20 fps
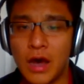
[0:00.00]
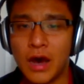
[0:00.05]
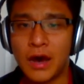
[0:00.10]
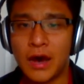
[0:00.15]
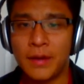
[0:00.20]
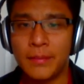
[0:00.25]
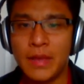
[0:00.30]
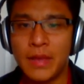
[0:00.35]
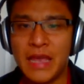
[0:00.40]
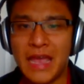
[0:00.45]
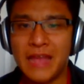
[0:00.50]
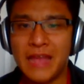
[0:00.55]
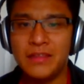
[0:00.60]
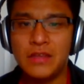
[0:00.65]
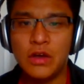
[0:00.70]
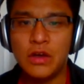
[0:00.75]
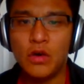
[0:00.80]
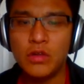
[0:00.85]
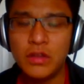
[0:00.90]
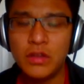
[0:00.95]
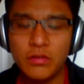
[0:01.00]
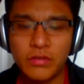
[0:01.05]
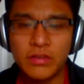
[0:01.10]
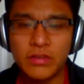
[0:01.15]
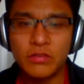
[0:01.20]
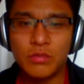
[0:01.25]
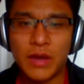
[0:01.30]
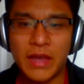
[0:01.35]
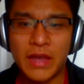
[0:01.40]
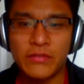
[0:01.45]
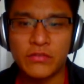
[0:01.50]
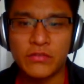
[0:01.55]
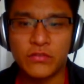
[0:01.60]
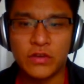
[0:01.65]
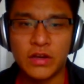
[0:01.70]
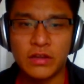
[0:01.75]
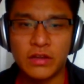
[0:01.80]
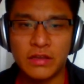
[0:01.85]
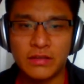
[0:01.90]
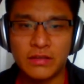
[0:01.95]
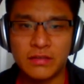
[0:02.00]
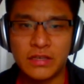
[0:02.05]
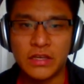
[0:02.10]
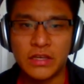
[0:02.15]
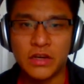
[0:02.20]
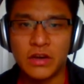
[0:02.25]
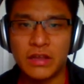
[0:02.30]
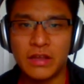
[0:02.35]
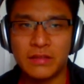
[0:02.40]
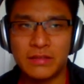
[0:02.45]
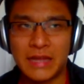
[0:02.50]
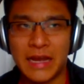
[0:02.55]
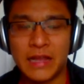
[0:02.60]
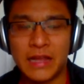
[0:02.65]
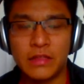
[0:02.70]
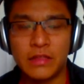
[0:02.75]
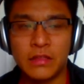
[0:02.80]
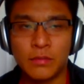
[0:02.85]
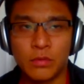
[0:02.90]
And the only reason why I have Infernities here is that,